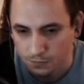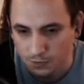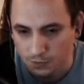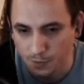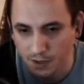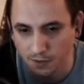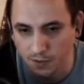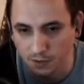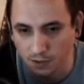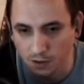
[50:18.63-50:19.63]
So making
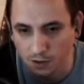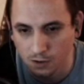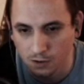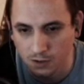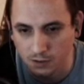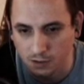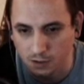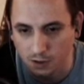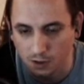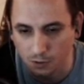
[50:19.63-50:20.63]
the long,
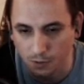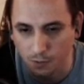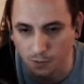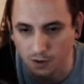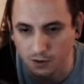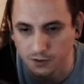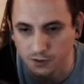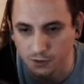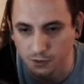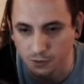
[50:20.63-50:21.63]
dark hallway walk
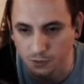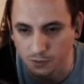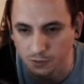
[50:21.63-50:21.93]
to